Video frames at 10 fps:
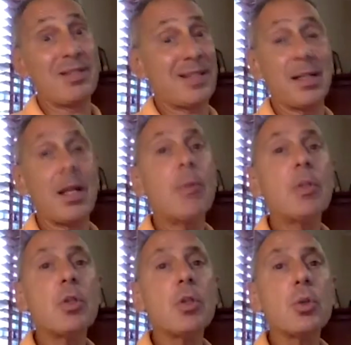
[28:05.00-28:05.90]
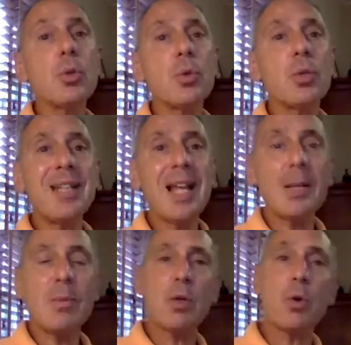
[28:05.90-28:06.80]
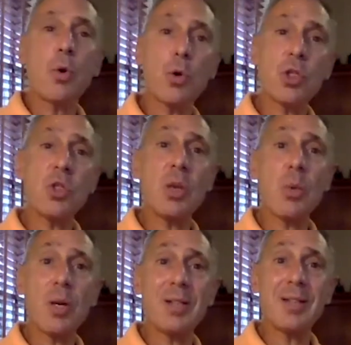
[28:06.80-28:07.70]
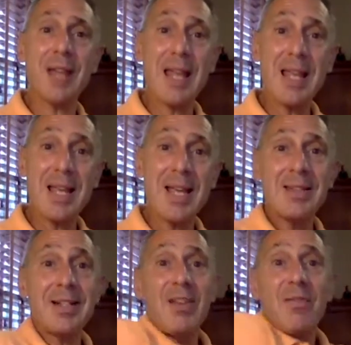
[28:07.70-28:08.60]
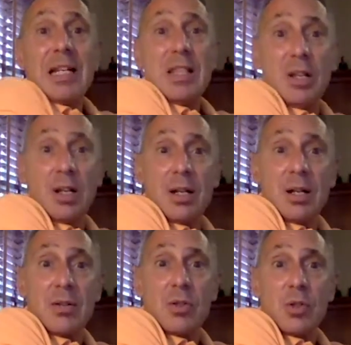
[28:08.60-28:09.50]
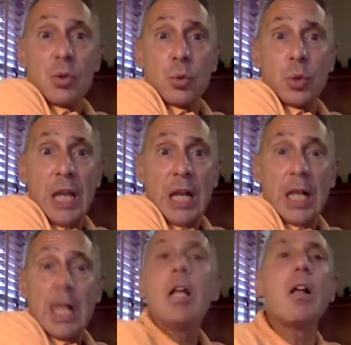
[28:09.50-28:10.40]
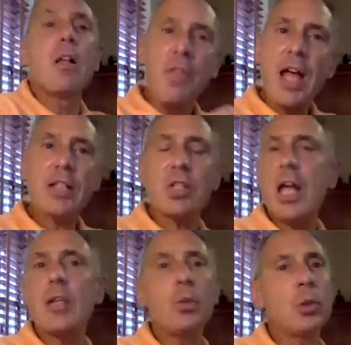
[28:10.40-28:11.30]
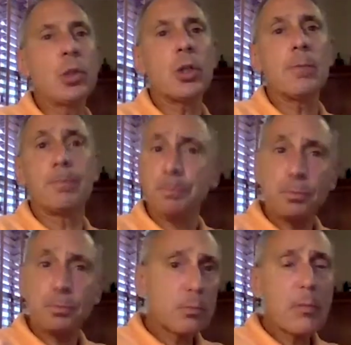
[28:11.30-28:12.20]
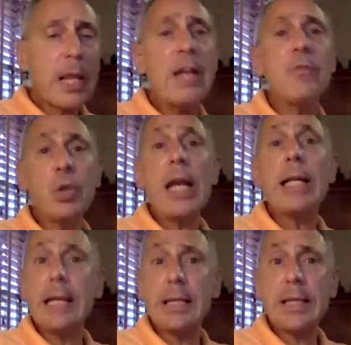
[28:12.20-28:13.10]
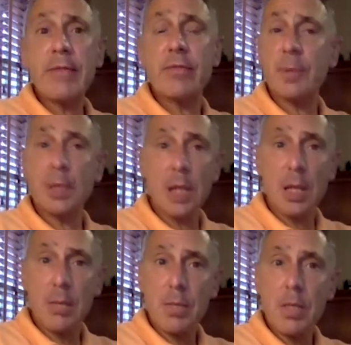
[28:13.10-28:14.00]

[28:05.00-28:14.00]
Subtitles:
like they're coming to the school. They're telling me the courses they want to take. They're not even in the school yet. That's how you learn. And if you can't get that from an alum,